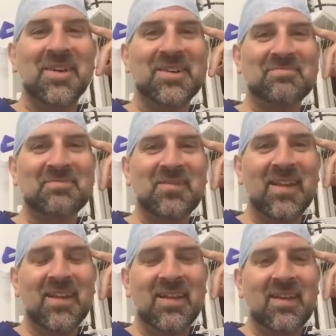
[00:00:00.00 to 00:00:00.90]
um,
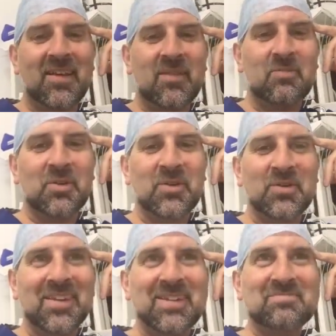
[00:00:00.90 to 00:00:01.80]
of
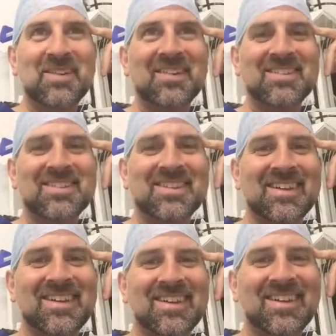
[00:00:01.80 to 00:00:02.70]
polyurethane implants.
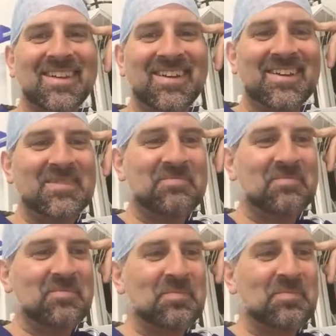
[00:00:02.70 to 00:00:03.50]
Um,